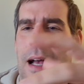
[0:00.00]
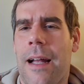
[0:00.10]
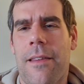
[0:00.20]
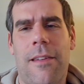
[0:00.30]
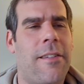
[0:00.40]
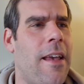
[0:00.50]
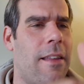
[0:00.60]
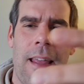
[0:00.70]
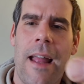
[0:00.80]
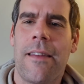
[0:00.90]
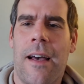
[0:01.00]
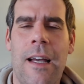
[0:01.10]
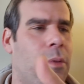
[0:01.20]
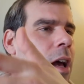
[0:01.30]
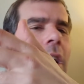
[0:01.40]
I had to say 10
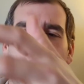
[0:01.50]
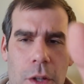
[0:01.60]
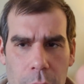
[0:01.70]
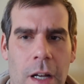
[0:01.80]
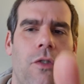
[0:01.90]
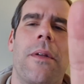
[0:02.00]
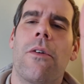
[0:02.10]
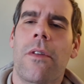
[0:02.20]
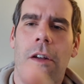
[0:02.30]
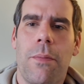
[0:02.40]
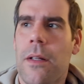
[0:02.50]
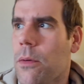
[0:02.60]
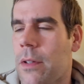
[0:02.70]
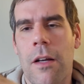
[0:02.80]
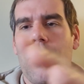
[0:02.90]
times, don't touch me, don't touch me,
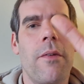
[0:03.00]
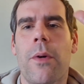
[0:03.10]
don't touch me.